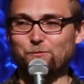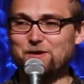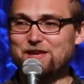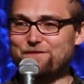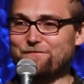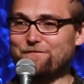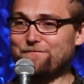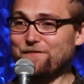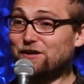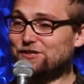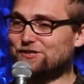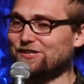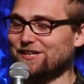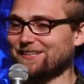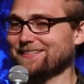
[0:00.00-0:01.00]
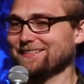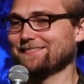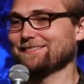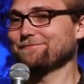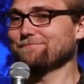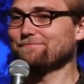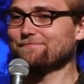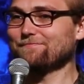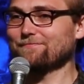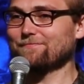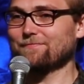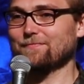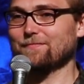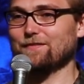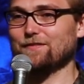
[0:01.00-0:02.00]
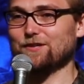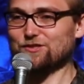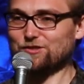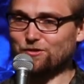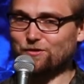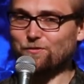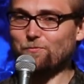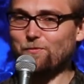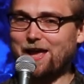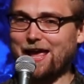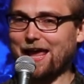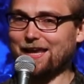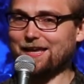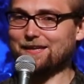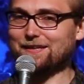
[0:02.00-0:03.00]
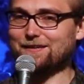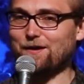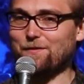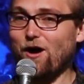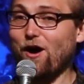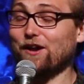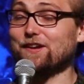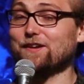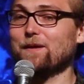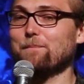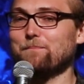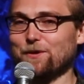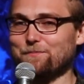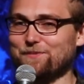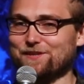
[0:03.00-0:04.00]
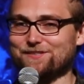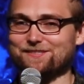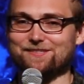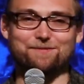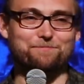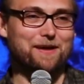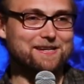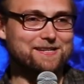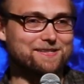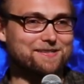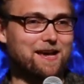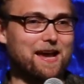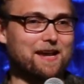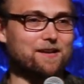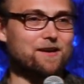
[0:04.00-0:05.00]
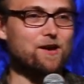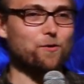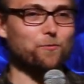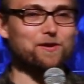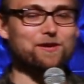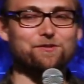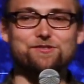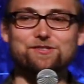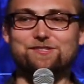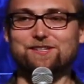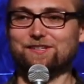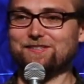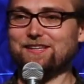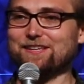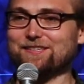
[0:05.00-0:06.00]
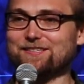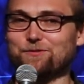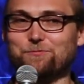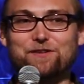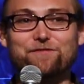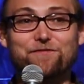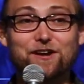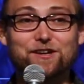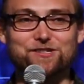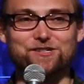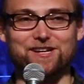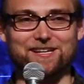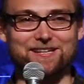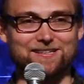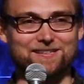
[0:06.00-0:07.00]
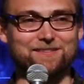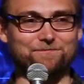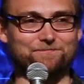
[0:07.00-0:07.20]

We function a certain way on purpose, by design. We don't just exist, we function.